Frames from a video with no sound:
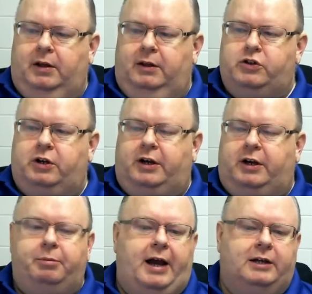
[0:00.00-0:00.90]
there's a
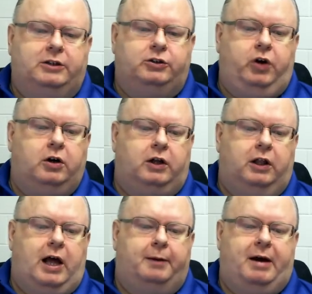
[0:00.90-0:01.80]
couple of guys who talk a
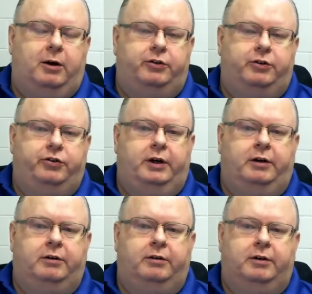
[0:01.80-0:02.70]
lot about
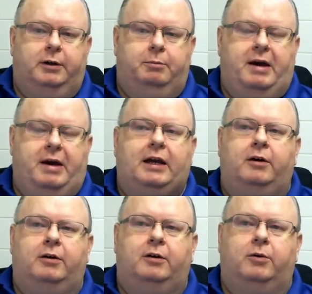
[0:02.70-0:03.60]

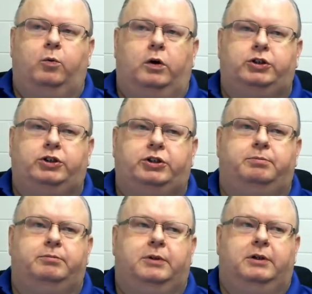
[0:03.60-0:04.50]
making worship
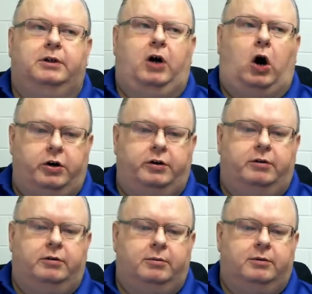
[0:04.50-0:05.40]
art.
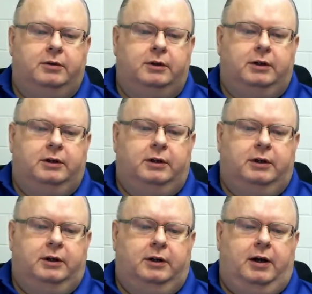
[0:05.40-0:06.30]

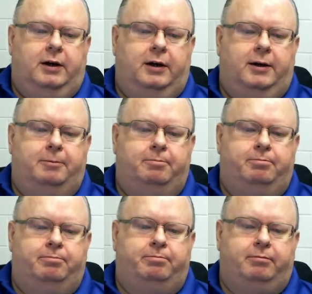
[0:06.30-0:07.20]

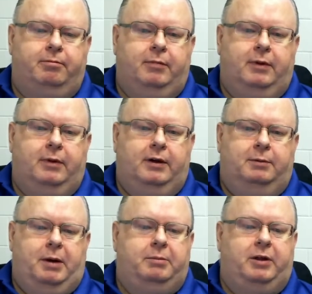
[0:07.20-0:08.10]
Maybe
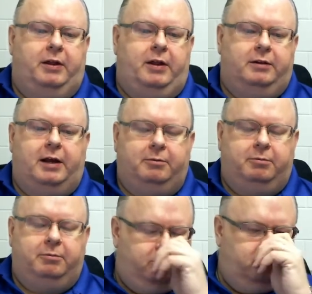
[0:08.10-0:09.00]
that
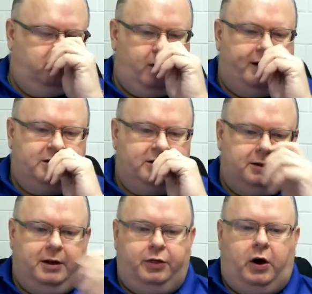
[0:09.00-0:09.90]
strikes
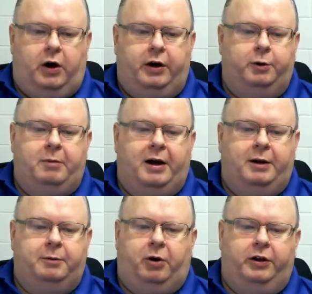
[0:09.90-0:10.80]
a thought in your
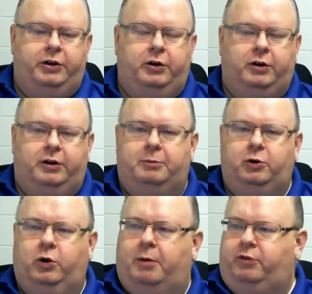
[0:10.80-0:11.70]
mind, Paul, and you can tell
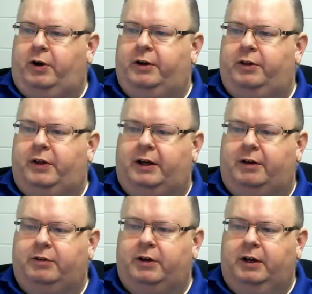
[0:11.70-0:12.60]
I'm trying to think
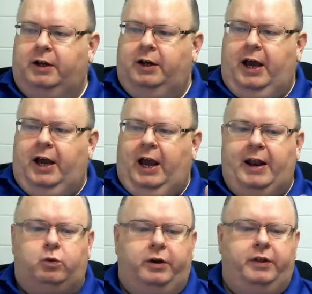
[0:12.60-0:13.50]
of. And
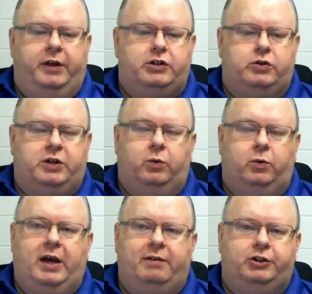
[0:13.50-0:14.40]
that's one of the issues that
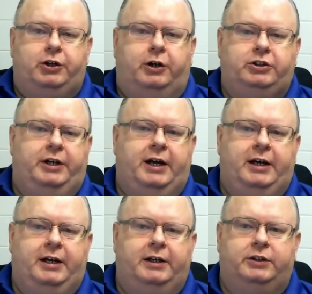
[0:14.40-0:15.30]
we have in church
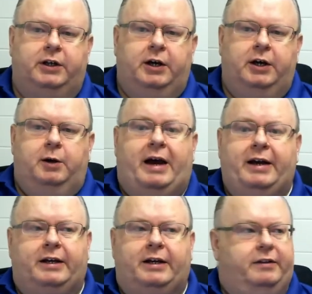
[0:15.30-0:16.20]
today is
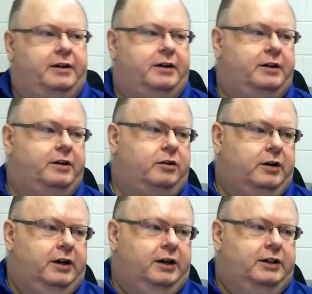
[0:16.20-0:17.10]
back in the
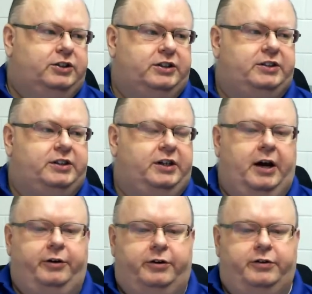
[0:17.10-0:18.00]

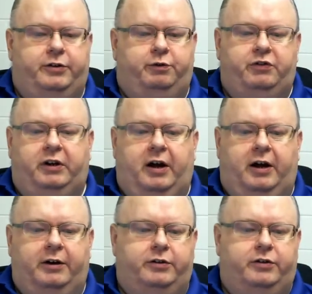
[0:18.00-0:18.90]
1600s and
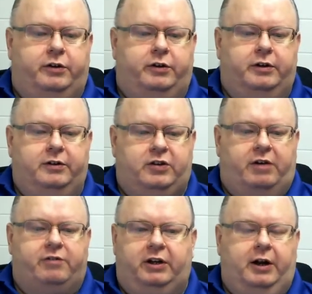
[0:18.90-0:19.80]
1500s and the
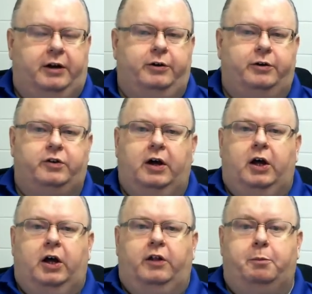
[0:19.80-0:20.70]
1700s,
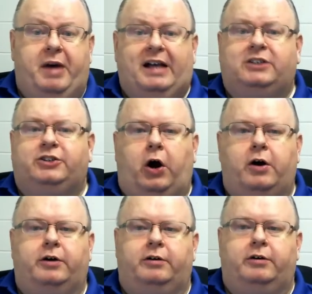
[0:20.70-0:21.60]
the best
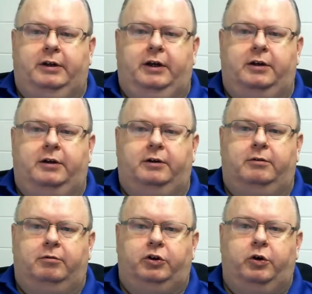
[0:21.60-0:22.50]
art
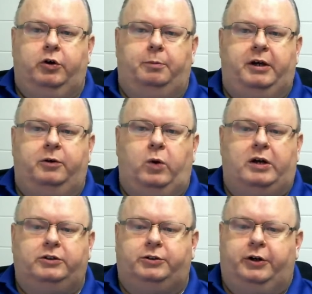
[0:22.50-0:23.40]
in European
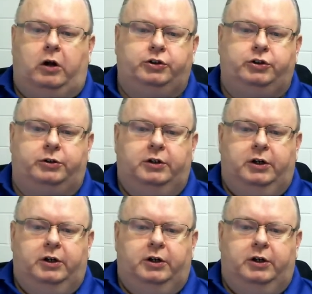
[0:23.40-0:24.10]
Western culture,